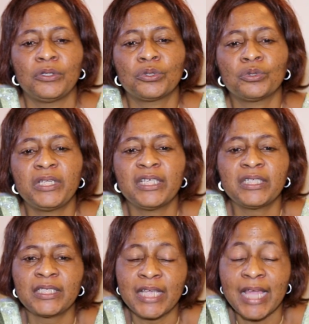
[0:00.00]
so they
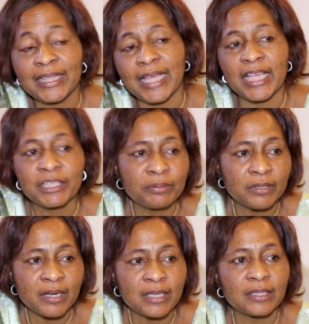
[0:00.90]
share their
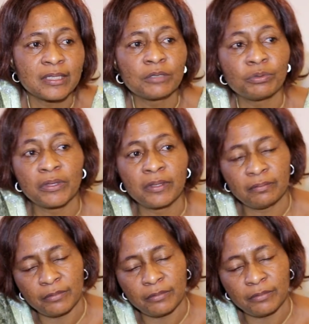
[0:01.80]
experiences with,